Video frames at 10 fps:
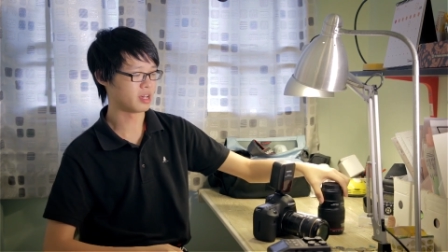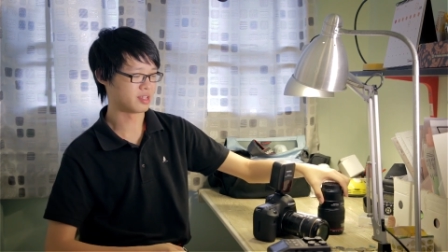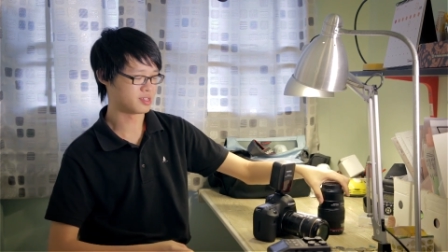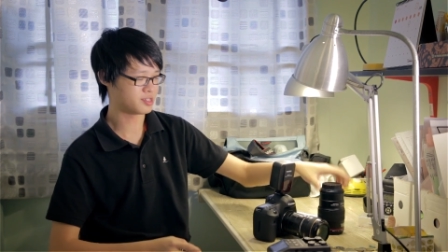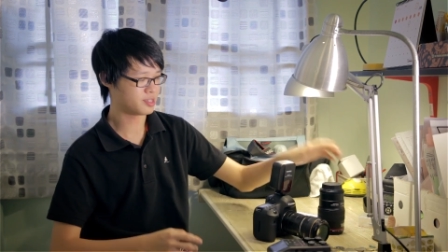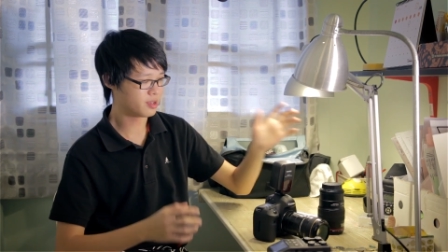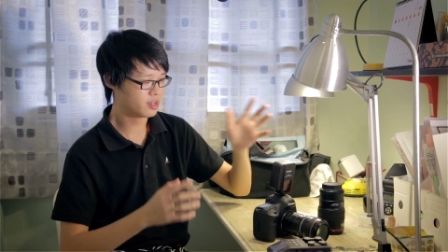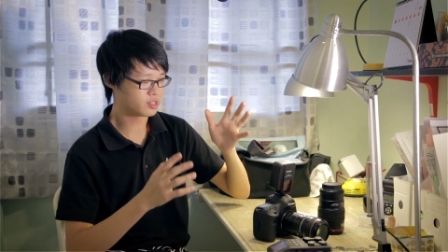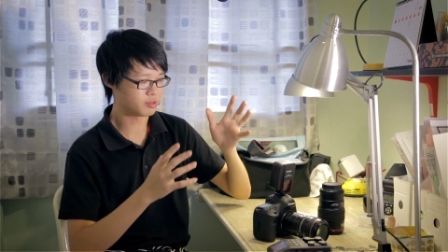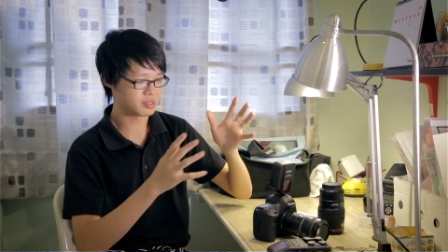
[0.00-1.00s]
lens.
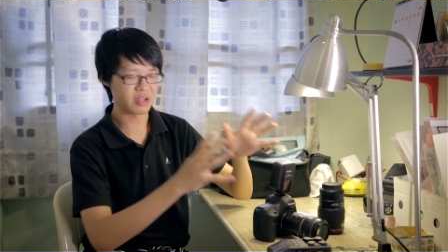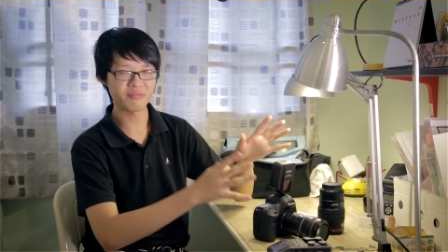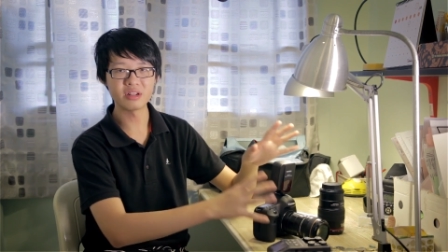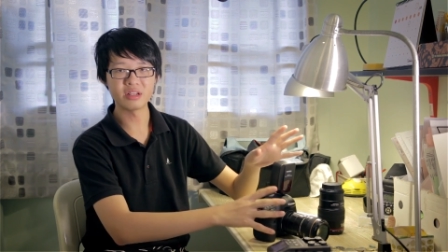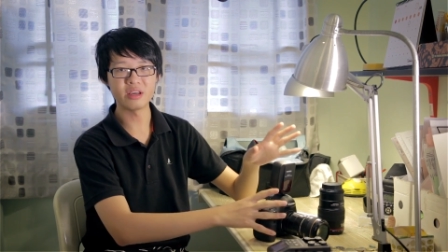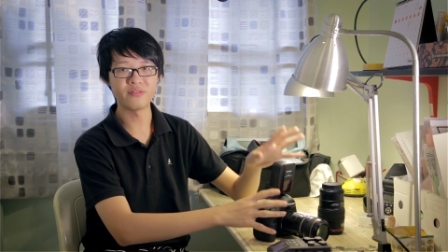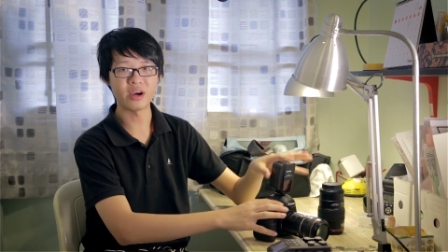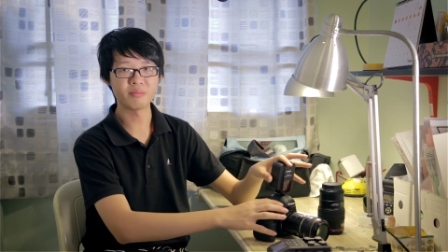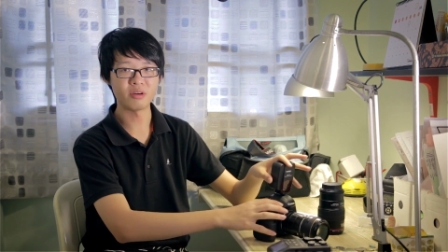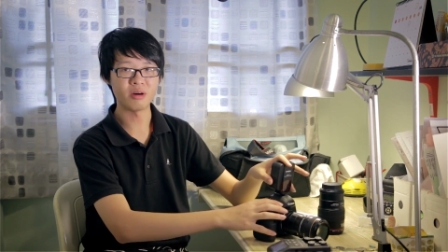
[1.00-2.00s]
So it's definitely a
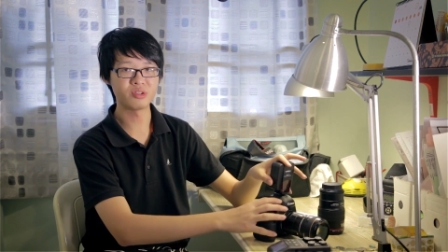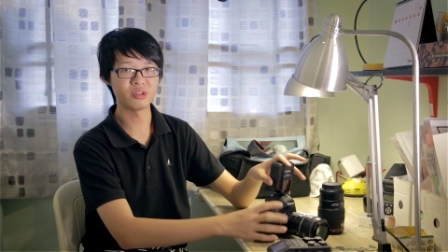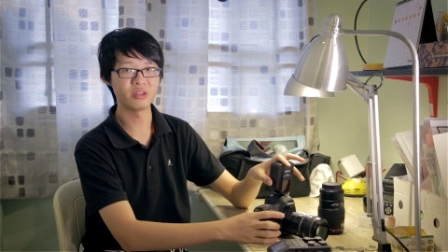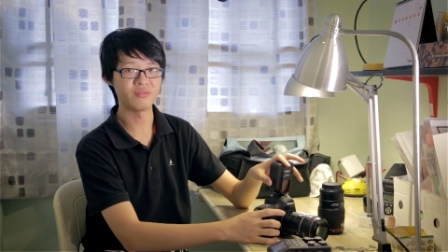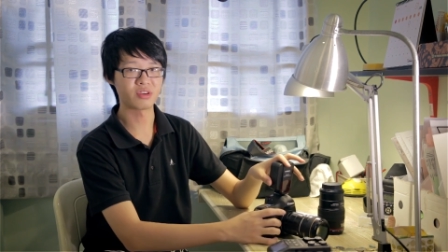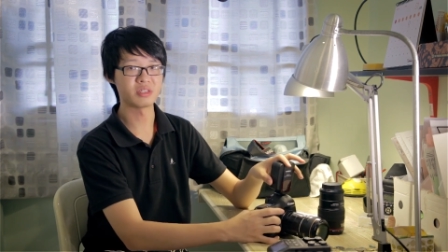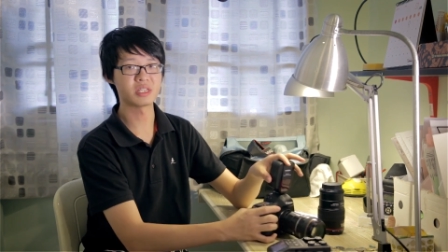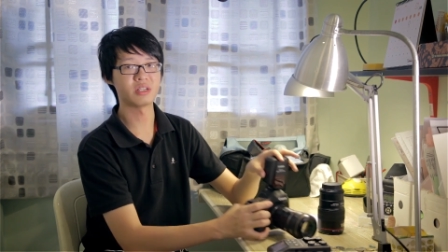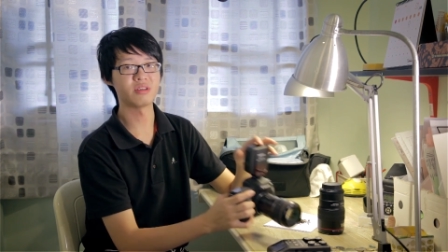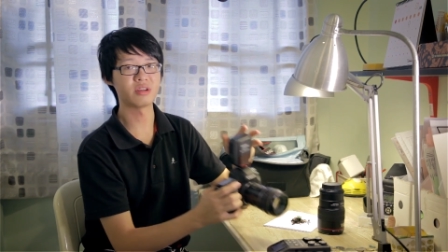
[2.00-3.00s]
viable option if you're
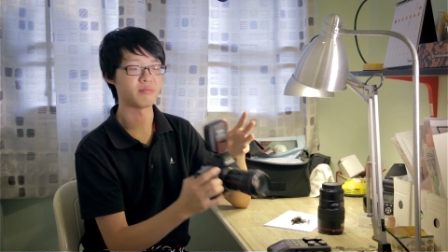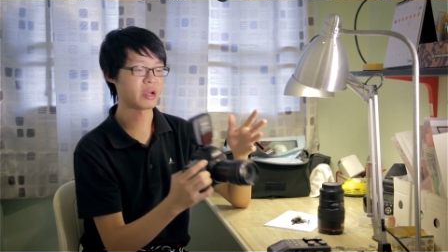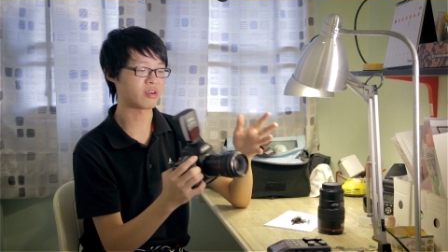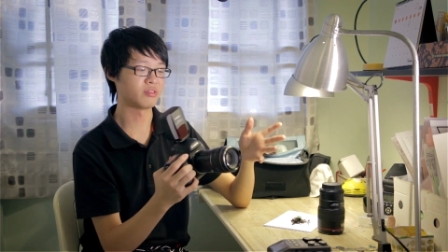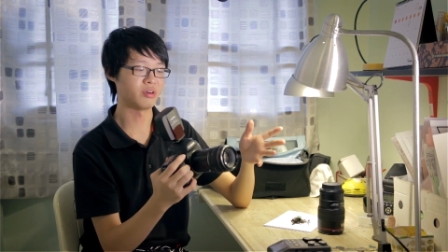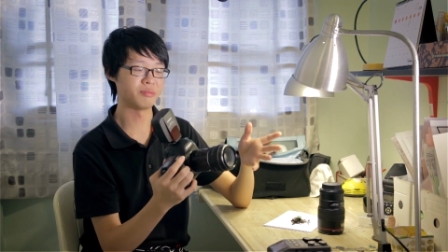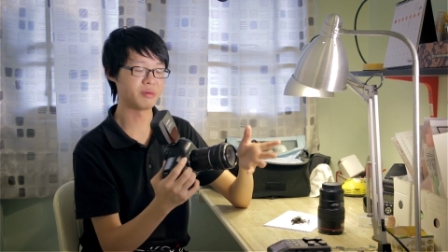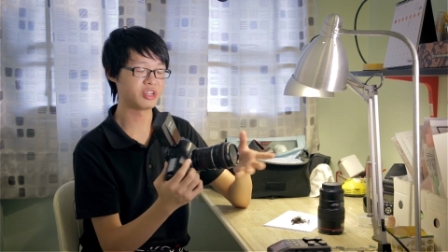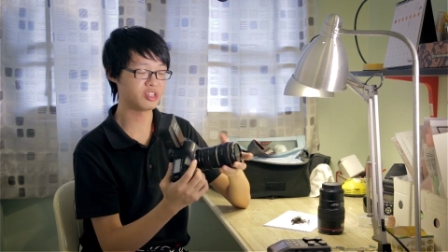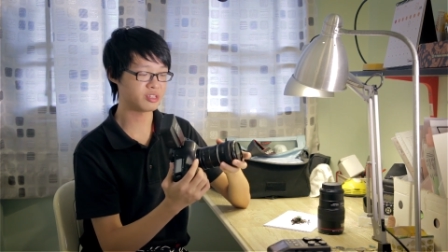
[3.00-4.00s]
considering macro on a
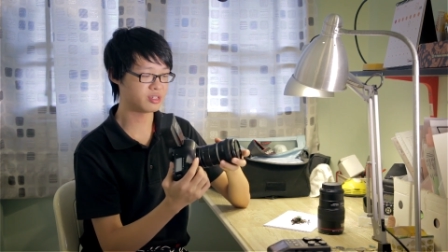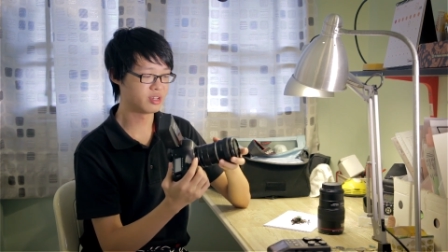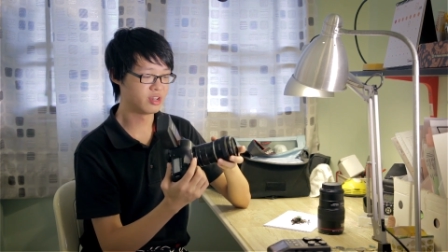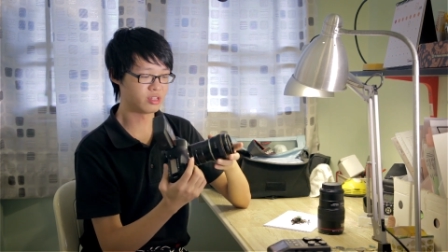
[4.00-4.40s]
budget.